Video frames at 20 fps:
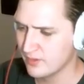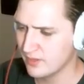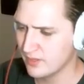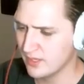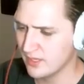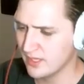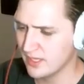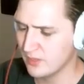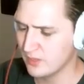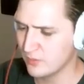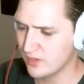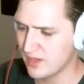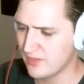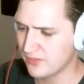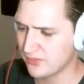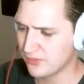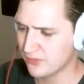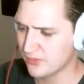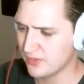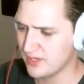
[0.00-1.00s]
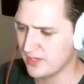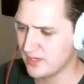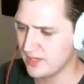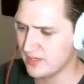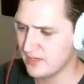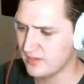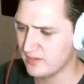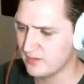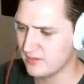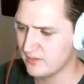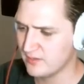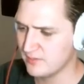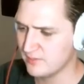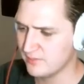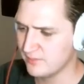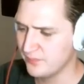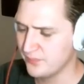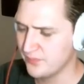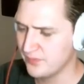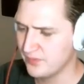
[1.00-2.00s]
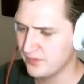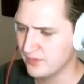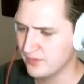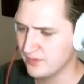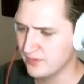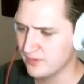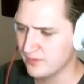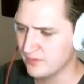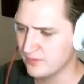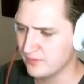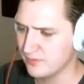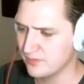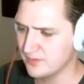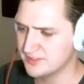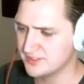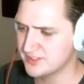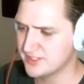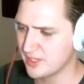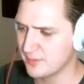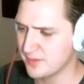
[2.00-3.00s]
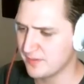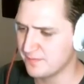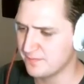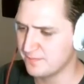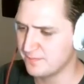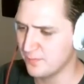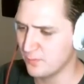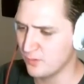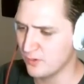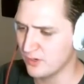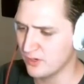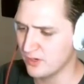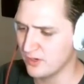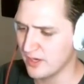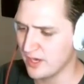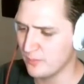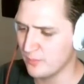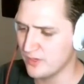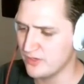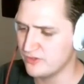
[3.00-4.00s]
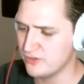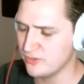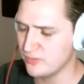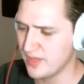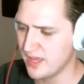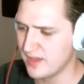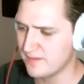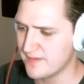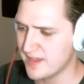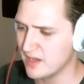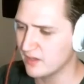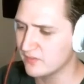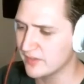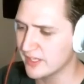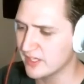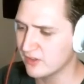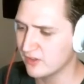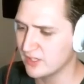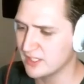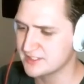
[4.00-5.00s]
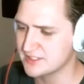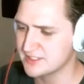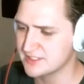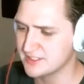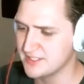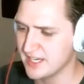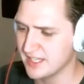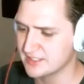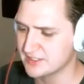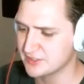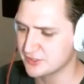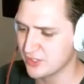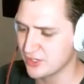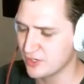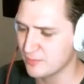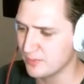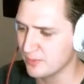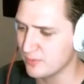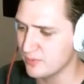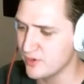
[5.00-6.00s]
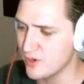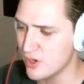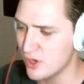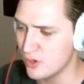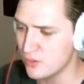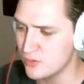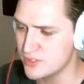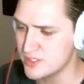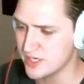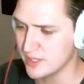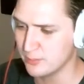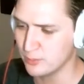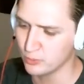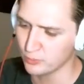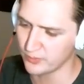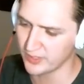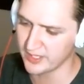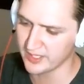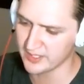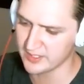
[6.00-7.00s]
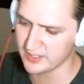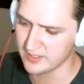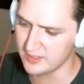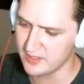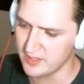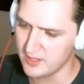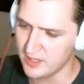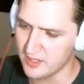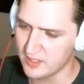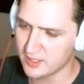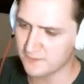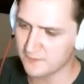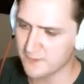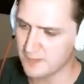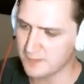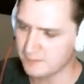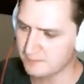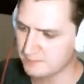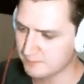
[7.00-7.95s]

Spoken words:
We're at 3. This is gonna be 4, and we do have Outland Colossus next turn, but no double red. Confirm.